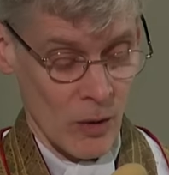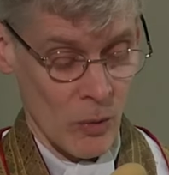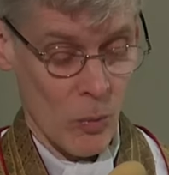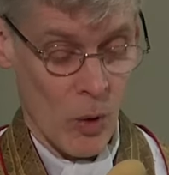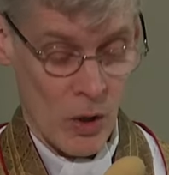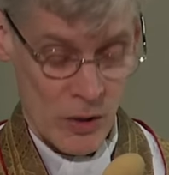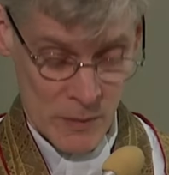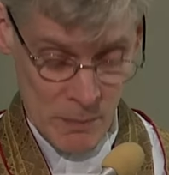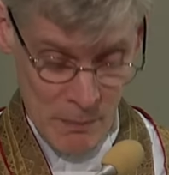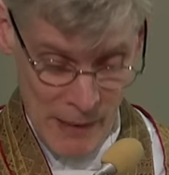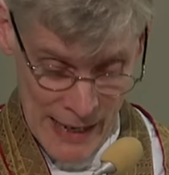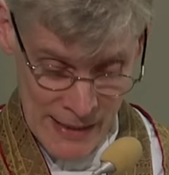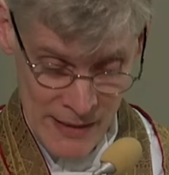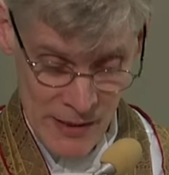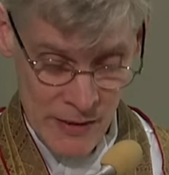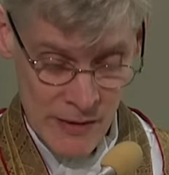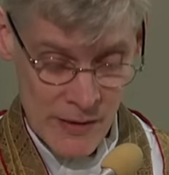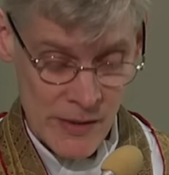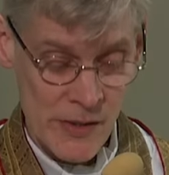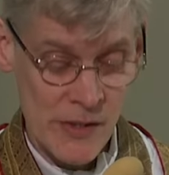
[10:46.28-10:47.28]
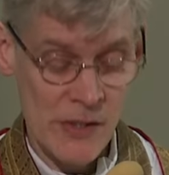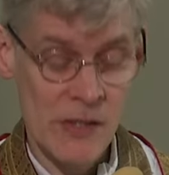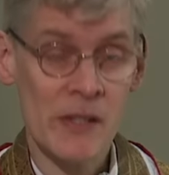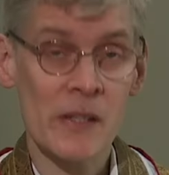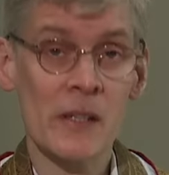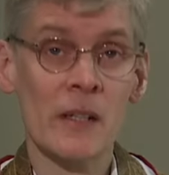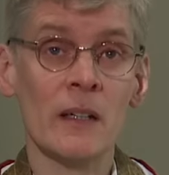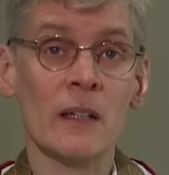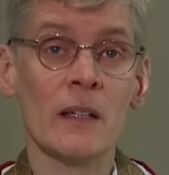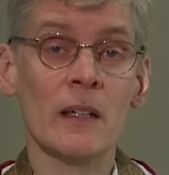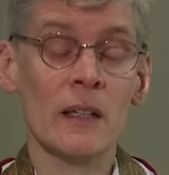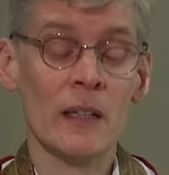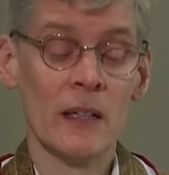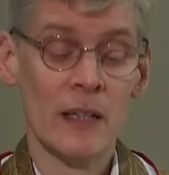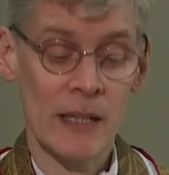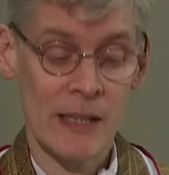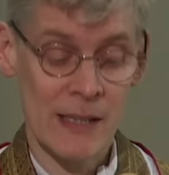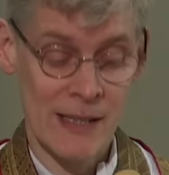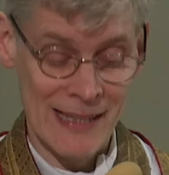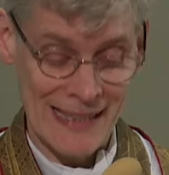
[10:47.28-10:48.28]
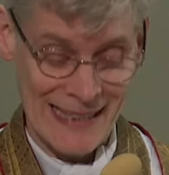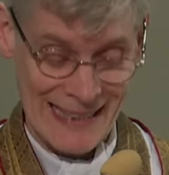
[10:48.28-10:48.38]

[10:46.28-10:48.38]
What matters is the